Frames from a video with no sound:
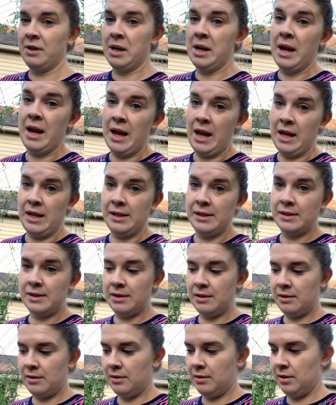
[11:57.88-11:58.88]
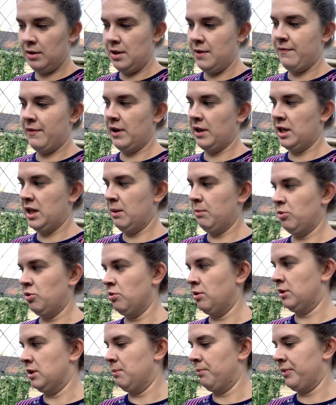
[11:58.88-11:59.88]
at 8 if I keep
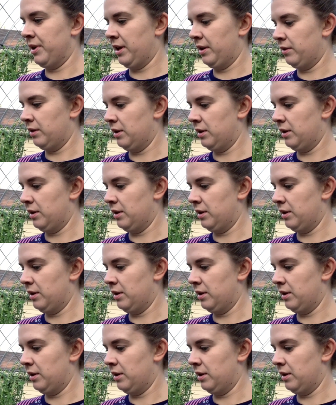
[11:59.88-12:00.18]
doing them like